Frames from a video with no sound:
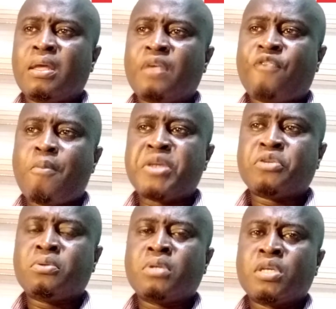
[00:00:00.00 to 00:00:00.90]

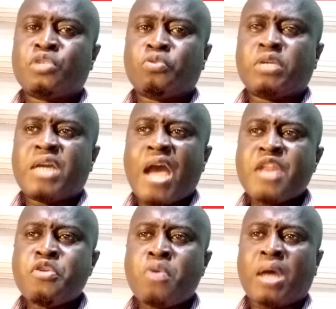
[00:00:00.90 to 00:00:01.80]
information should guide
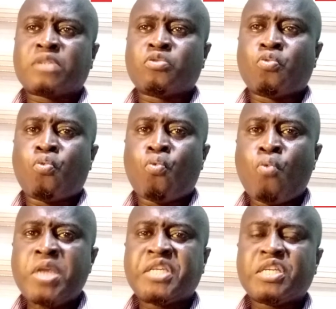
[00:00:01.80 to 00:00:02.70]
you as to
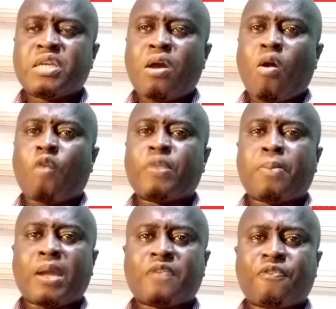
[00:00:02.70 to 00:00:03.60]
which of the
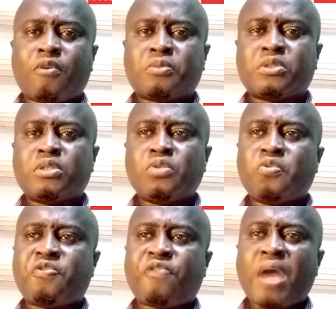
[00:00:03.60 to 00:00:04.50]
platforms you
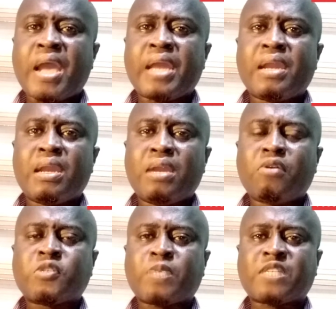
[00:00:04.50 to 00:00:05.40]
find
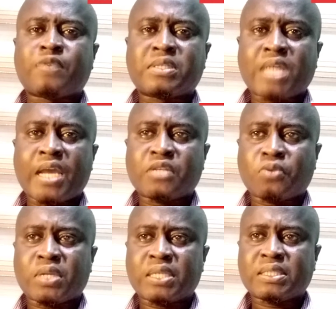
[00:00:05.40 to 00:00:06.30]
your specific target
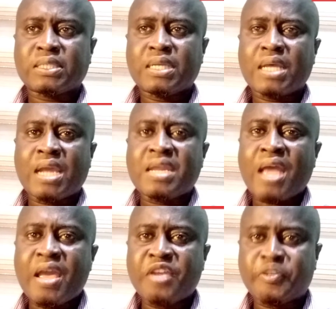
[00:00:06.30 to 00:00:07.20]
audience and
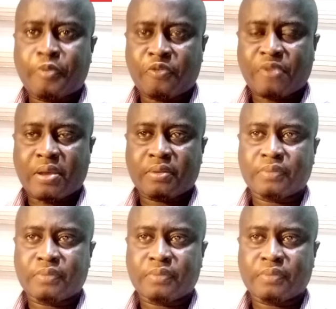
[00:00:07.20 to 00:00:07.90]
their age profile.